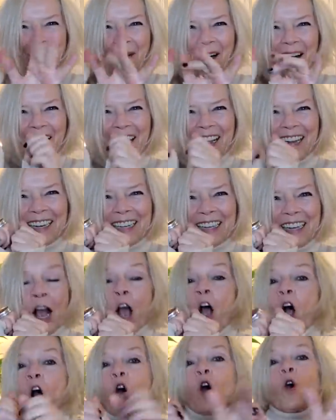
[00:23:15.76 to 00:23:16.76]
Bye.
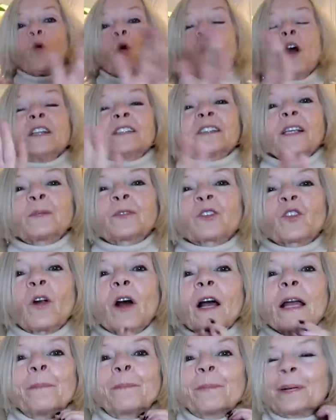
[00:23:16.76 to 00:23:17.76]
Oh,
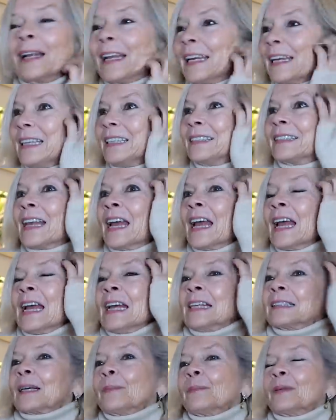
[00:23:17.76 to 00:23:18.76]
subscribe, please.
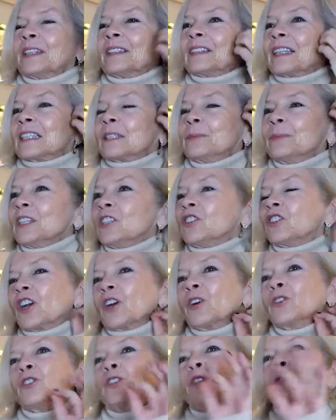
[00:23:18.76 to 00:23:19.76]
Somebody said to me,
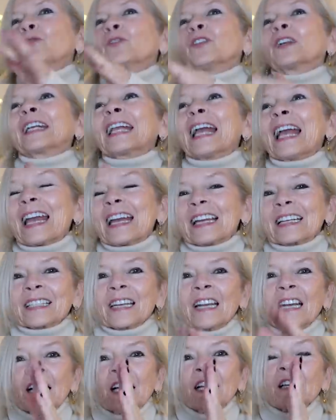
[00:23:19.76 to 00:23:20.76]
Jo, you
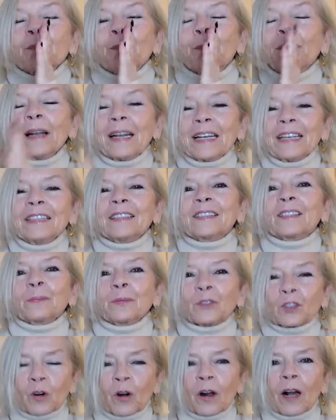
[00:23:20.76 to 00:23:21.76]
forget. Please
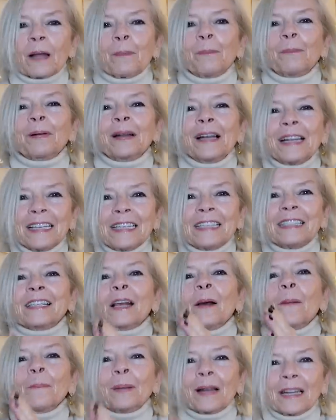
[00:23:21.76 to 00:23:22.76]
subscribe.
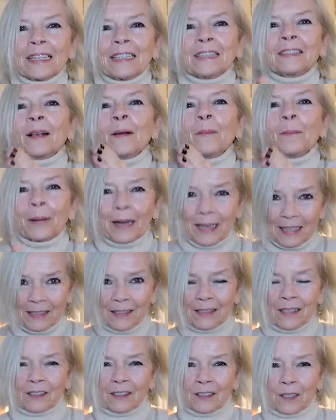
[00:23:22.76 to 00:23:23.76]
Please, please,
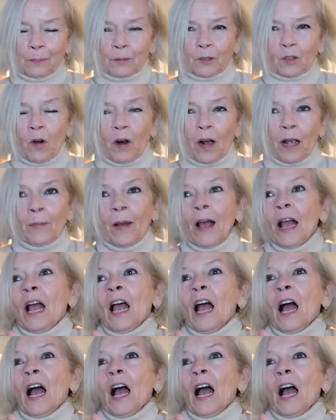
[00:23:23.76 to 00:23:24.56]
please subscribe.